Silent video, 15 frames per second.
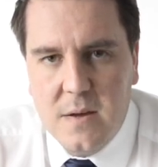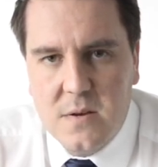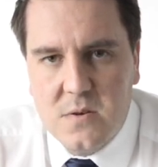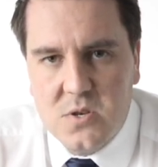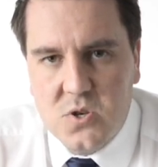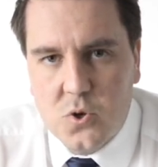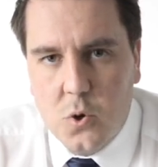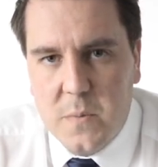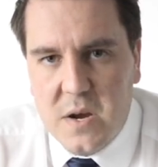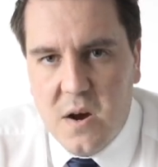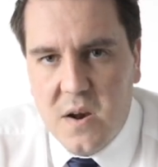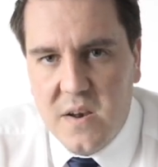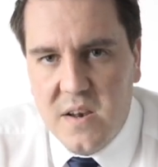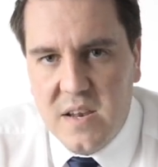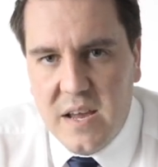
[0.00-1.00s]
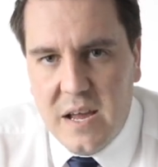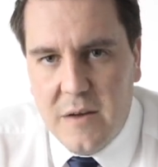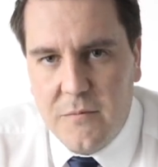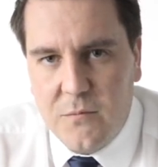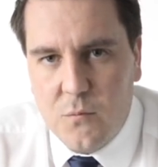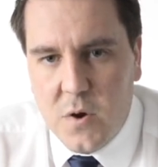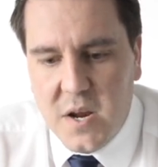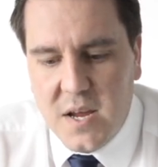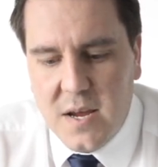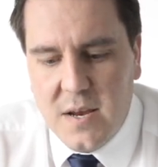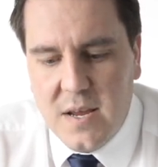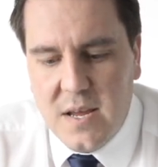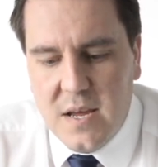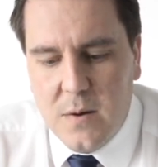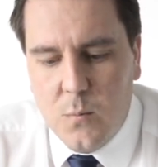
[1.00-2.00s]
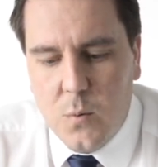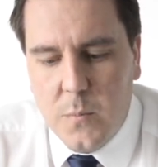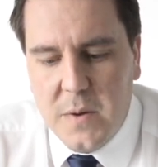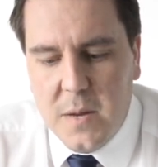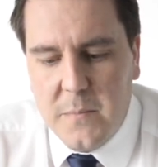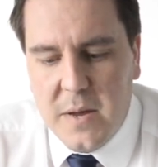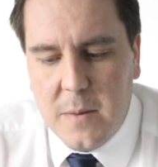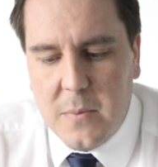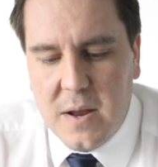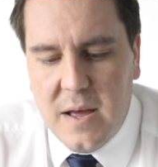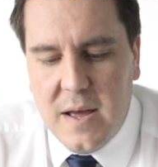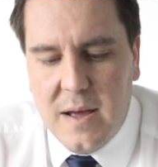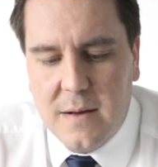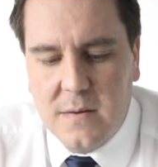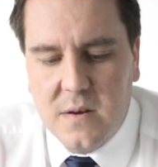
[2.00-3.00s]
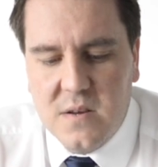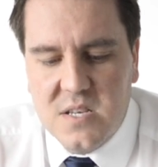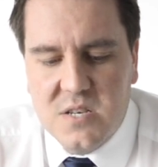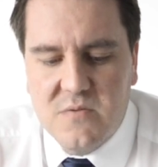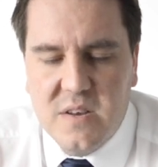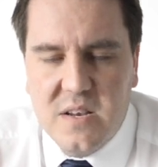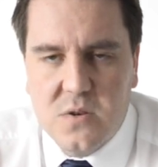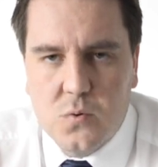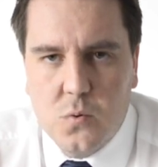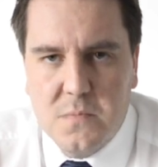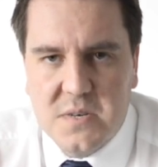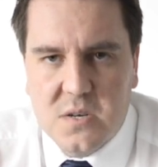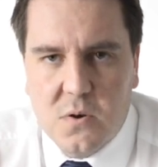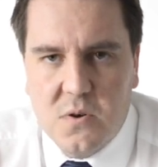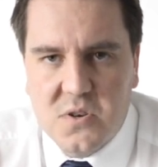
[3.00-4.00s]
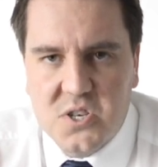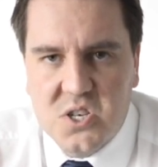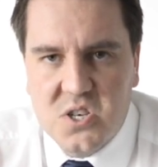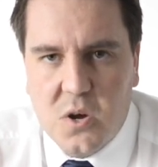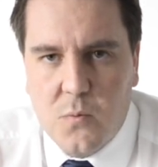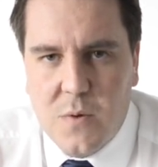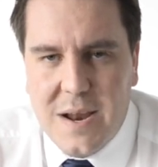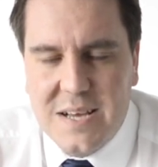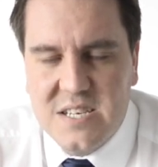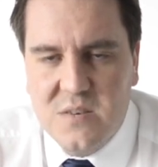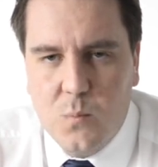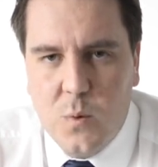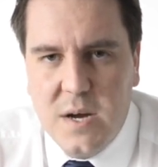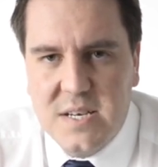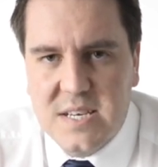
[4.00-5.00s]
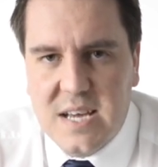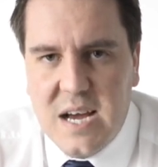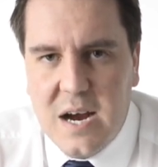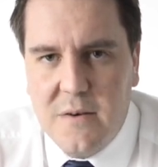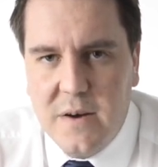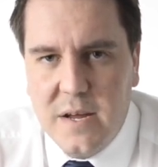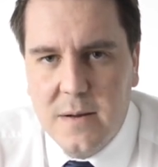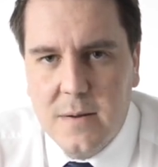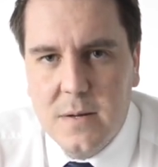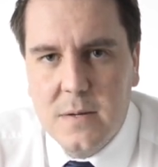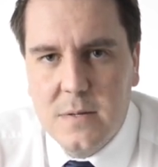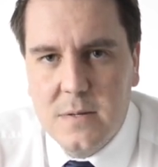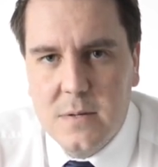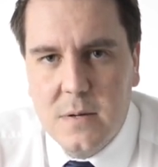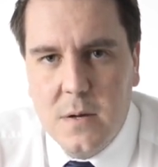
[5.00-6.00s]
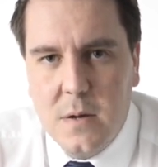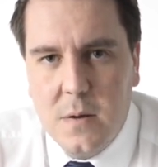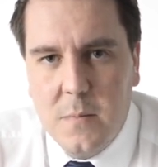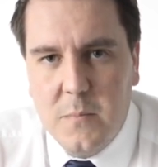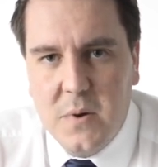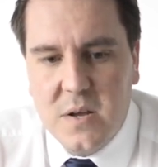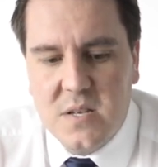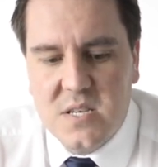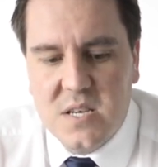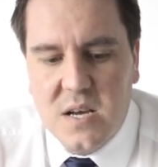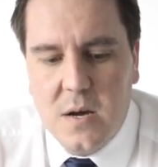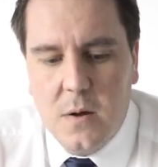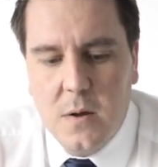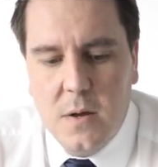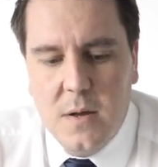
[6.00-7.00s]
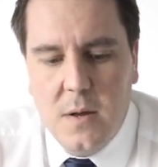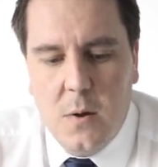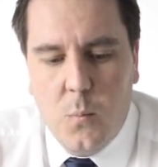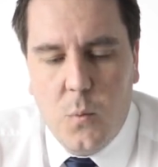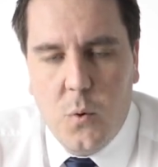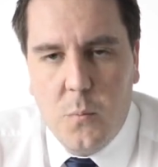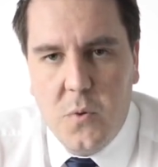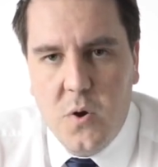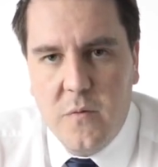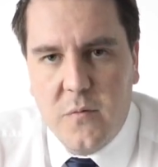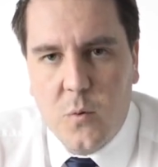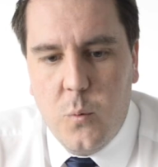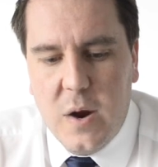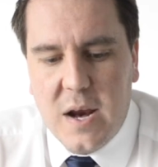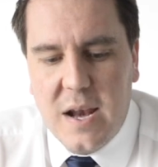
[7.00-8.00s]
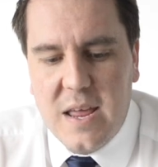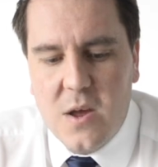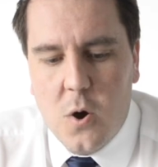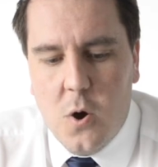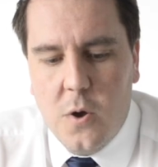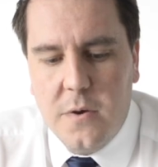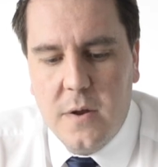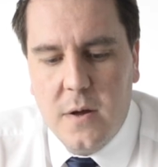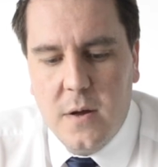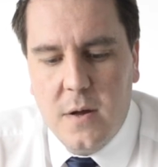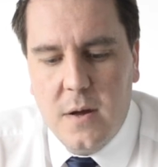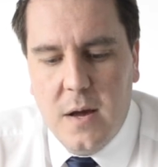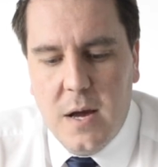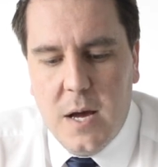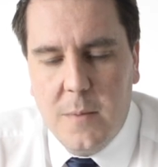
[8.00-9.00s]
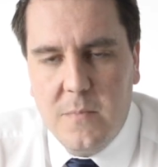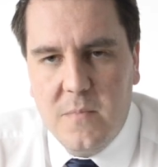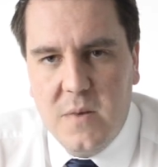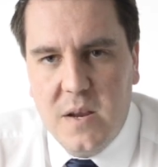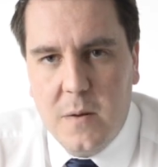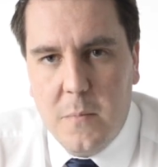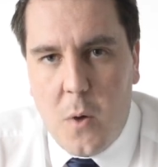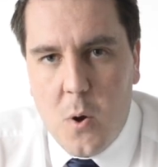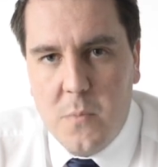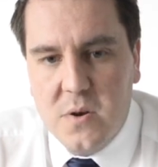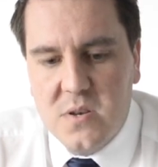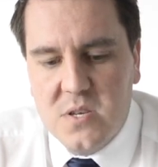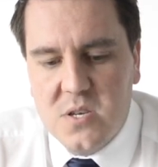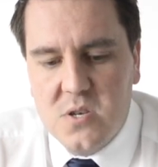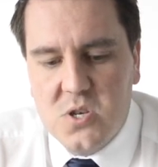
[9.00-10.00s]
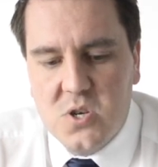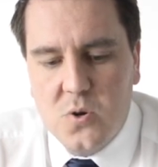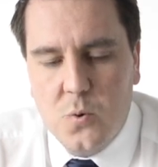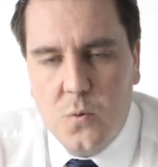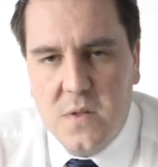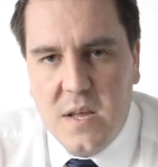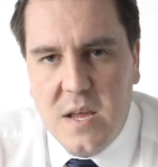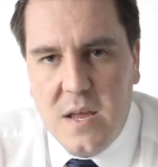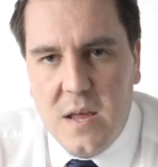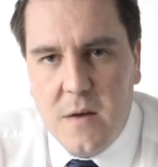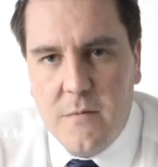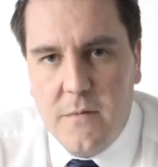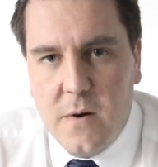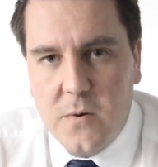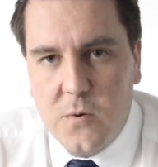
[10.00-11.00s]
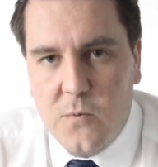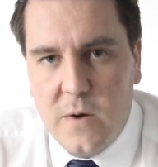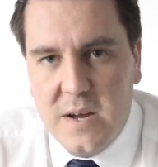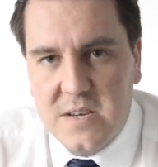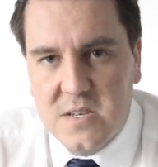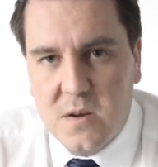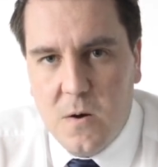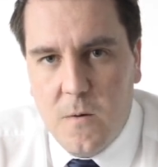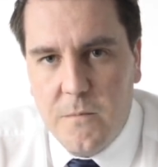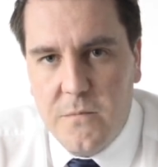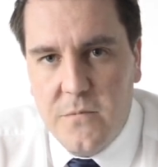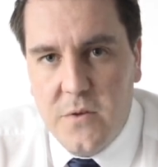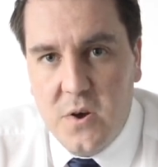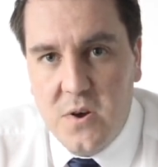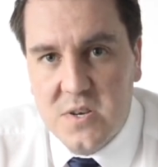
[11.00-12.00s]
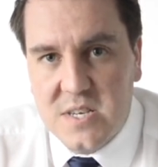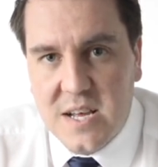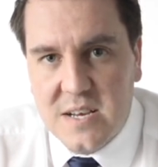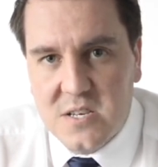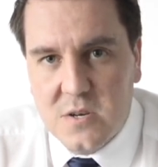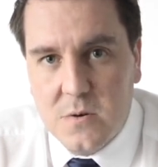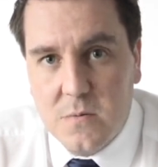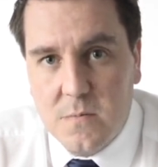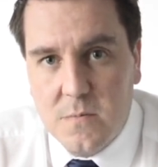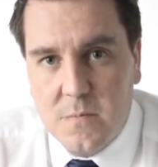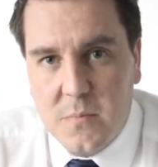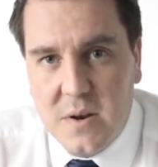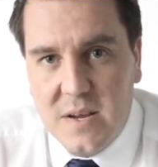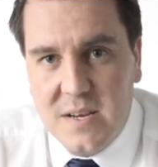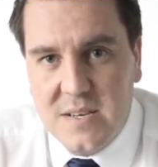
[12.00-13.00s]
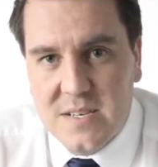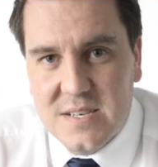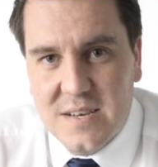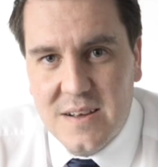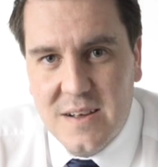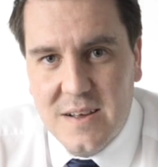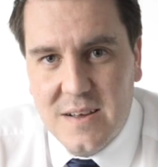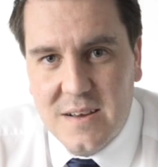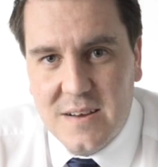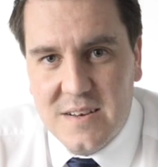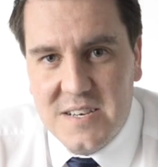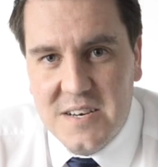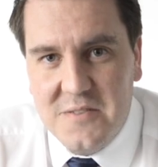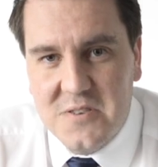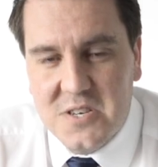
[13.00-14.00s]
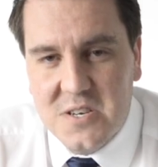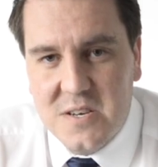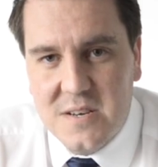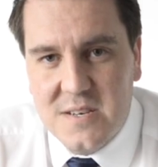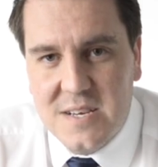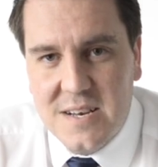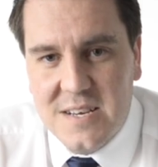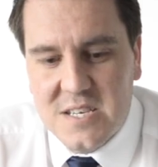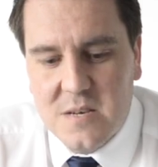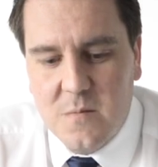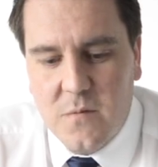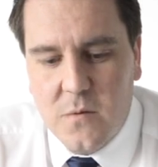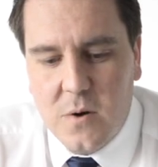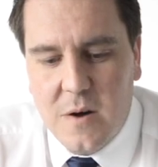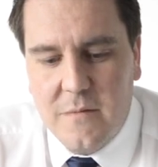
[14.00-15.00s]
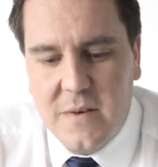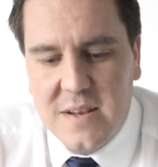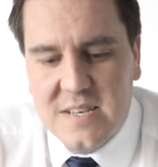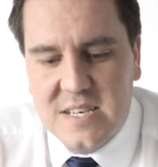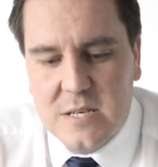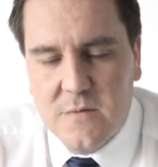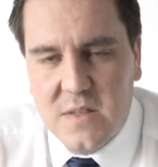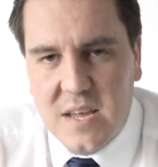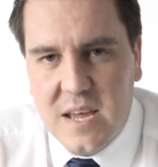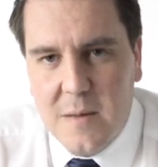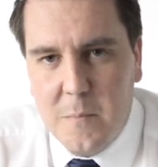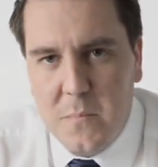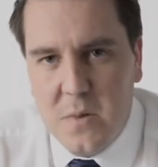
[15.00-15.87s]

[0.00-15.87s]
Stormy Island, if running in here, will be a big player, considering it's almost got a stone less in weight to carry. But we'll move quickly on in a moment to the final race of Thursday, so please continue to listen for our fancies for the Kim